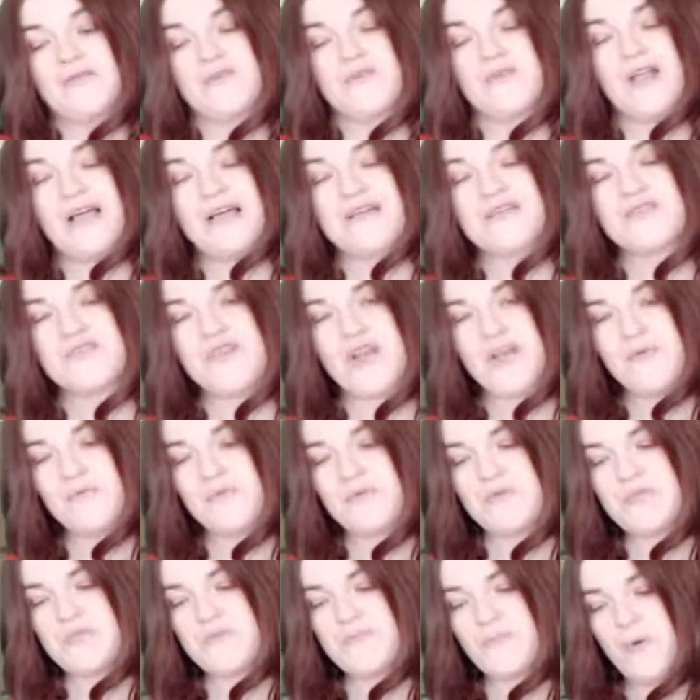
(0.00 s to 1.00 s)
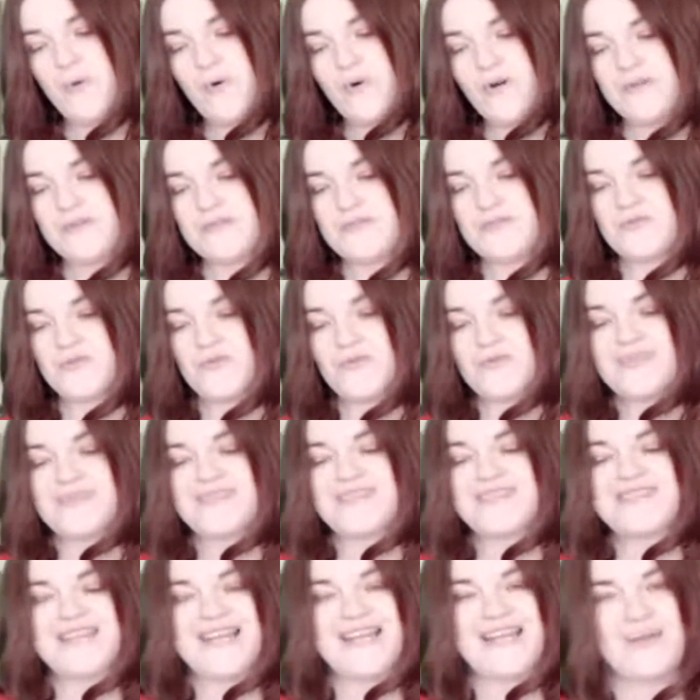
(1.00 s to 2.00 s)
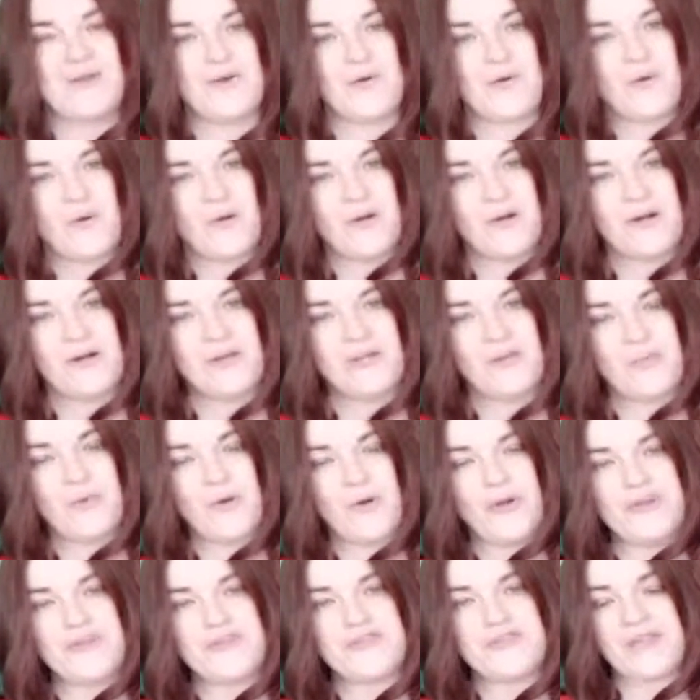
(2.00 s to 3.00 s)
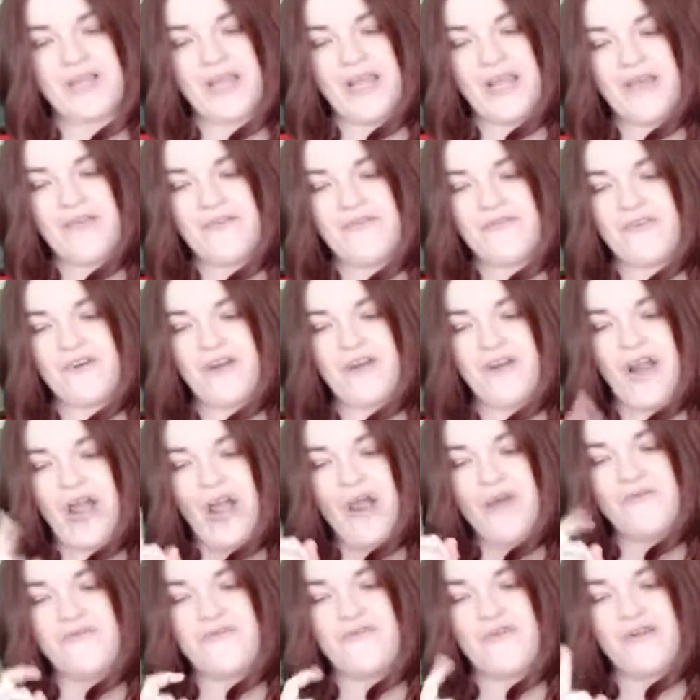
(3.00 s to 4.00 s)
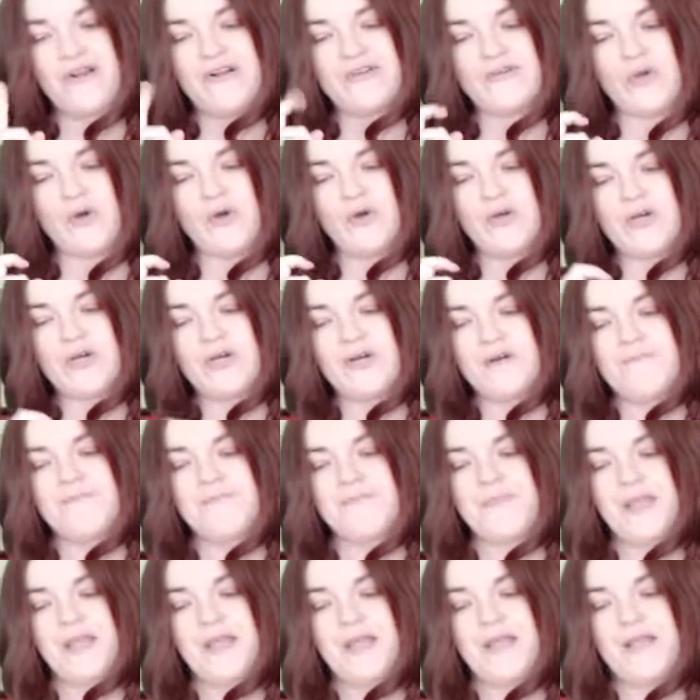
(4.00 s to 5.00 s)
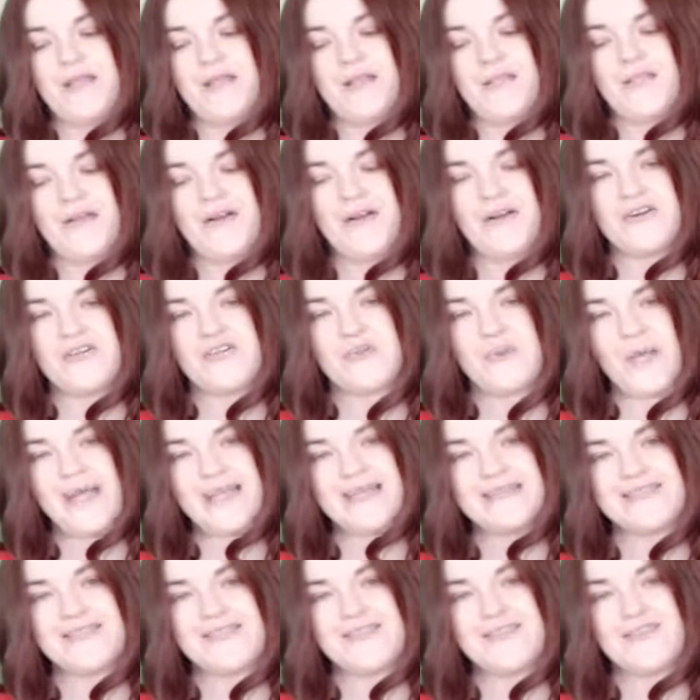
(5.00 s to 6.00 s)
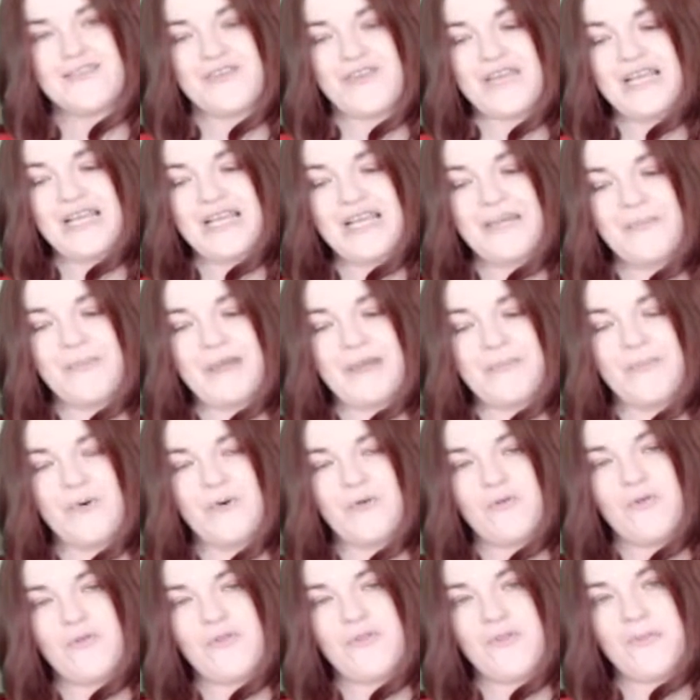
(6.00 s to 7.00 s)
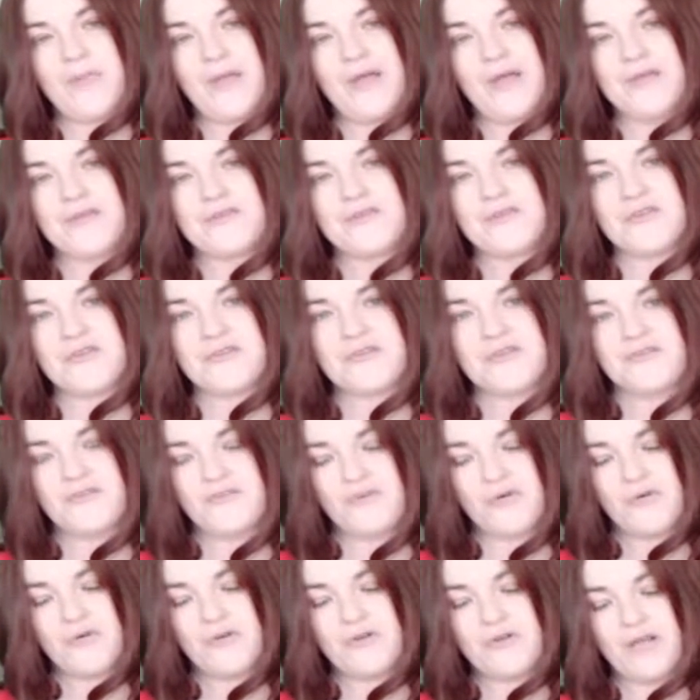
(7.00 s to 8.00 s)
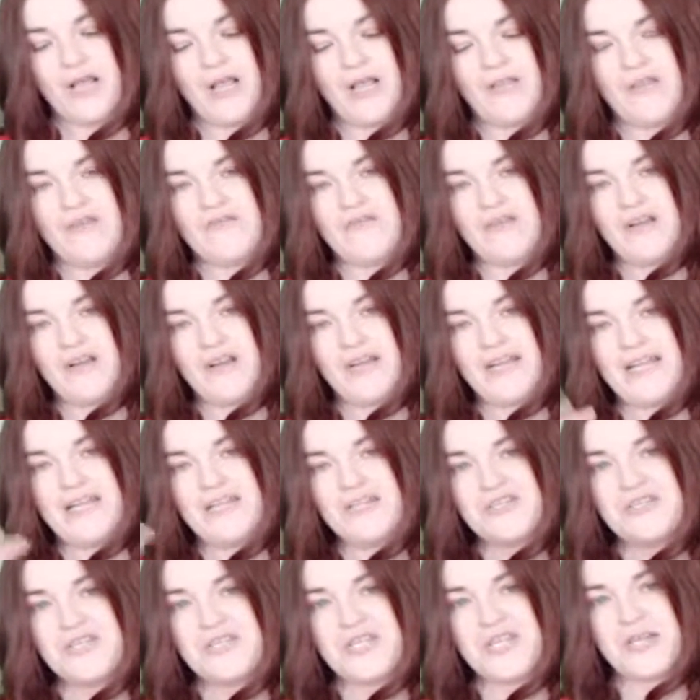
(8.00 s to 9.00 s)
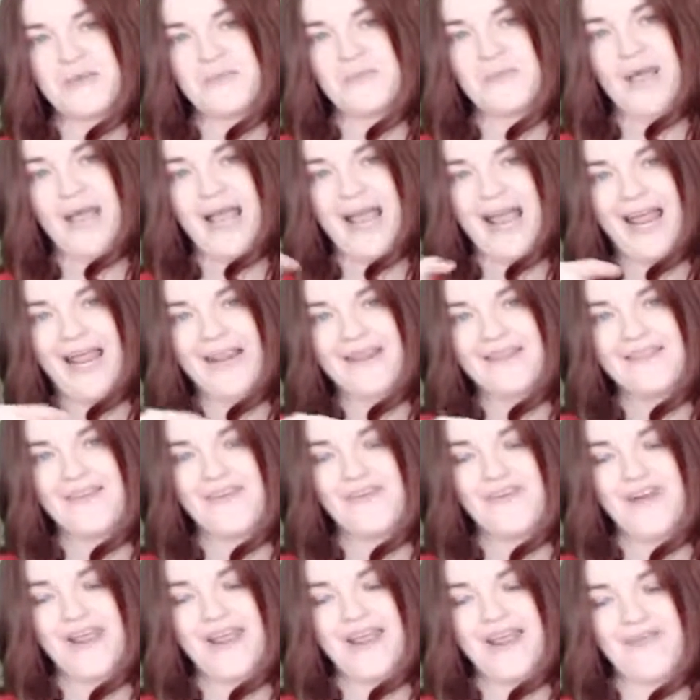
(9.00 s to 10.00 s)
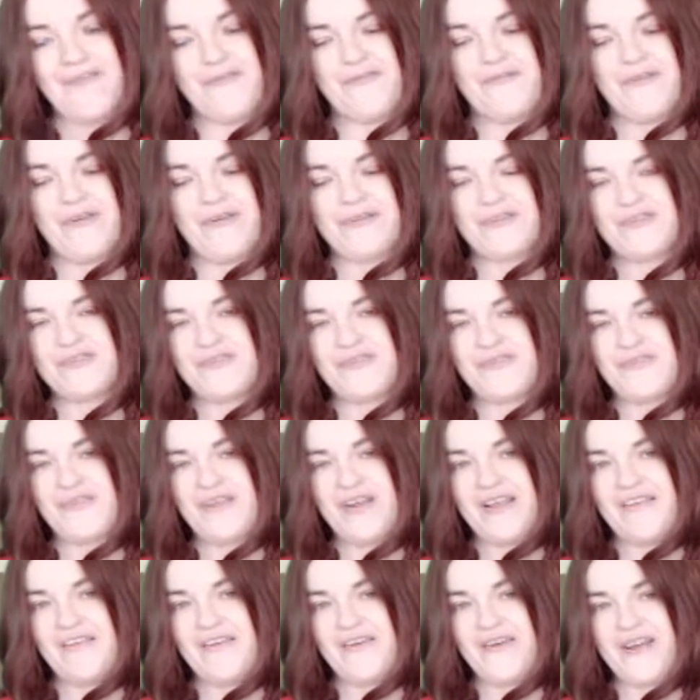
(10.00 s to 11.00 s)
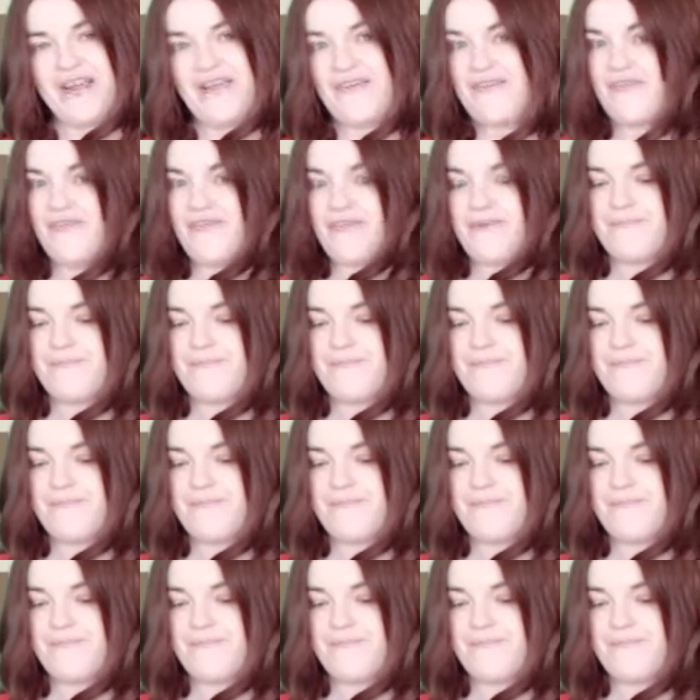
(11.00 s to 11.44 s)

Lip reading: Last round was sport, so 0 are the points you get for out for a duck. There are 23 people on the pitch because you've got 11 in each team and the ref. Did you forget the ref?